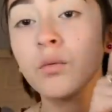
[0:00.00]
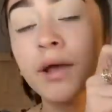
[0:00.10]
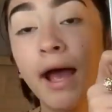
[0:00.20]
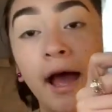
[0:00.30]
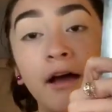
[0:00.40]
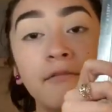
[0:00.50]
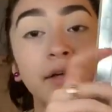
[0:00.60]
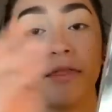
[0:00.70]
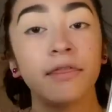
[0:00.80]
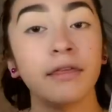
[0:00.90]
we have
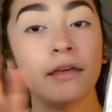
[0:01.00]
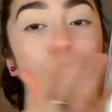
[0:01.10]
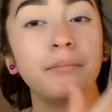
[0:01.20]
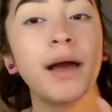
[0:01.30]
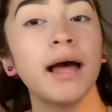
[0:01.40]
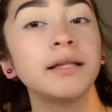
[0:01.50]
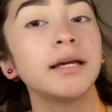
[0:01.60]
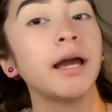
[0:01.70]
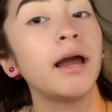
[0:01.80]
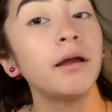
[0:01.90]
the
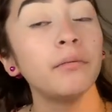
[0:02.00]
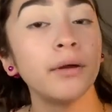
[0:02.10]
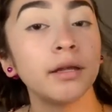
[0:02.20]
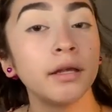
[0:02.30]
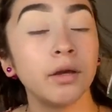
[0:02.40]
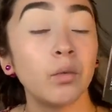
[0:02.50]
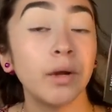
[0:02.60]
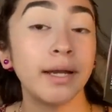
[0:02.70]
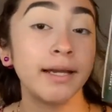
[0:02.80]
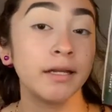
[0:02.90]
palette. I already
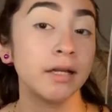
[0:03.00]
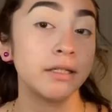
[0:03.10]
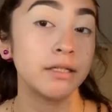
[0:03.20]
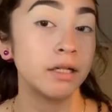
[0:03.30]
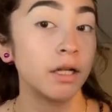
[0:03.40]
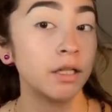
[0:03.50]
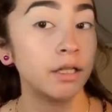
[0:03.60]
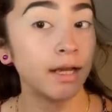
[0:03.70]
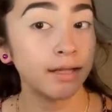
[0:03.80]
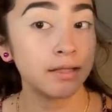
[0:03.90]
went ahead and took a
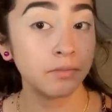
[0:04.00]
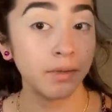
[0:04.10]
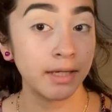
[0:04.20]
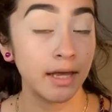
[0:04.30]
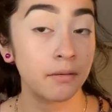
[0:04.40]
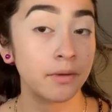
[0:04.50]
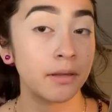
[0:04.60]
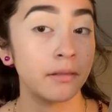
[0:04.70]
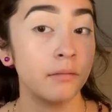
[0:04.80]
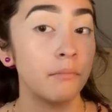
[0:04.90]
look at this when it came
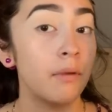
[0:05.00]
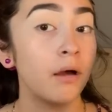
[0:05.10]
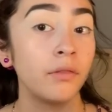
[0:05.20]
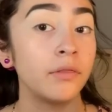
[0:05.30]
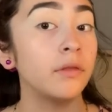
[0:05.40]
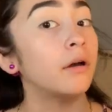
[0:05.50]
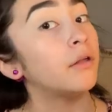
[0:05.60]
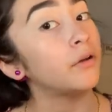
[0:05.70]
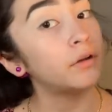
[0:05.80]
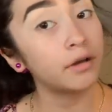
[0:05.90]
in the mail the
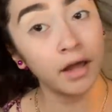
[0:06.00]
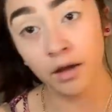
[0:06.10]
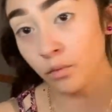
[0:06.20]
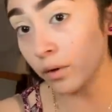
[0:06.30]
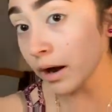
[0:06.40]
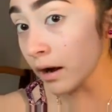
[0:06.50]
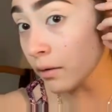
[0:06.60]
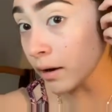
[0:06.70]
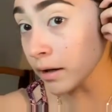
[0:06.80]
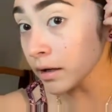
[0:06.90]
other day.
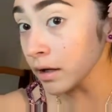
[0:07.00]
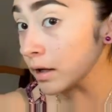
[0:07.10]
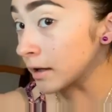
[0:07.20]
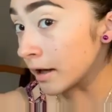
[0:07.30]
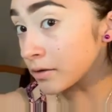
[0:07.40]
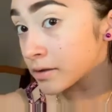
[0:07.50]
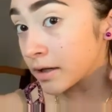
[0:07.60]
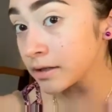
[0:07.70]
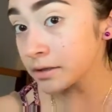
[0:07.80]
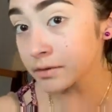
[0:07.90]
Wow, can you tell
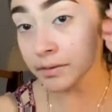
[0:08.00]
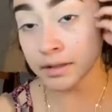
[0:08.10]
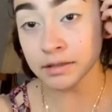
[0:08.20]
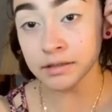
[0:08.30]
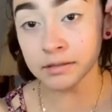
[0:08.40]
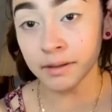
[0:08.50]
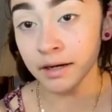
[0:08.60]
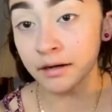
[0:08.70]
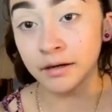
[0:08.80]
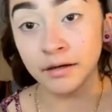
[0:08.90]
I didn't do anything to my
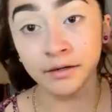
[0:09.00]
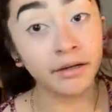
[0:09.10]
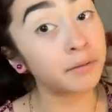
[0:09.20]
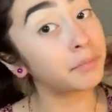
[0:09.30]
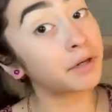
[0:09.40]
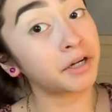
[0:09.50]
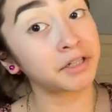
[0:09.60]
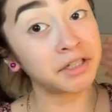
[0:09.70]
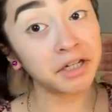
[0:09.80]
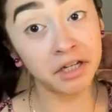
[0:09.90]
hair and I didn't put
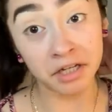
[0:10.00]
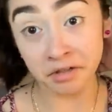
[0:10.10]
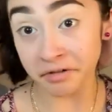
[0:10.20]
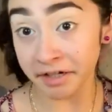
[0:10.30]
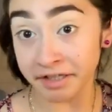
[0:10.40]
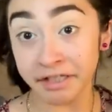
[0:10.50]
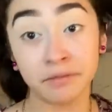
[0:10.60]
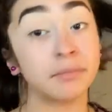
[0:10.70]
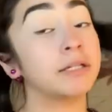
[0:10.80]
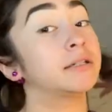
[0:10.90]
anything in it or
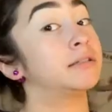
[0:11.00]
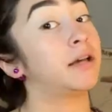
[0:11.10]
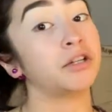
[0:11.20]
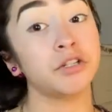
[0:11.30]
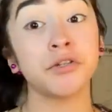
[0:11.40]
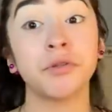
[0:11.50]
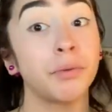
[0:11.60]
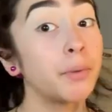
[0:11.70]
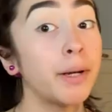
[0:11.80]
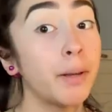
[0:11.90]
anything because I just
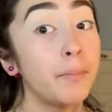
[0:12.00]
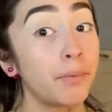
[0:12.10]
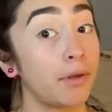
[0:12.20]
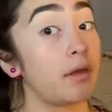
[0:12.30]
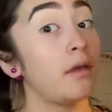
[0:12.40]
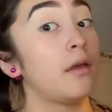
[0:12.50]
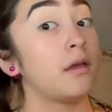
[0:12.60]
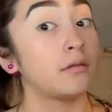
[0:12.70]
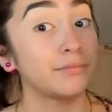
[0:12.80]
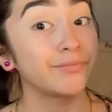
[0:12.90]
threw it up.
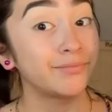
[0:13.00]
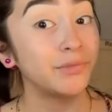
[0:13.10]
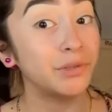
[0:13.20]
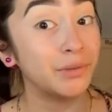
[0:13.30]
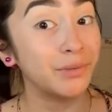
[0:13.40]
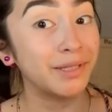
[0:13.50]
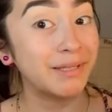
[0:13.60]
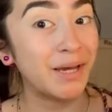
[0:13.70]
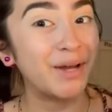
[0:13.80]
You can really tell.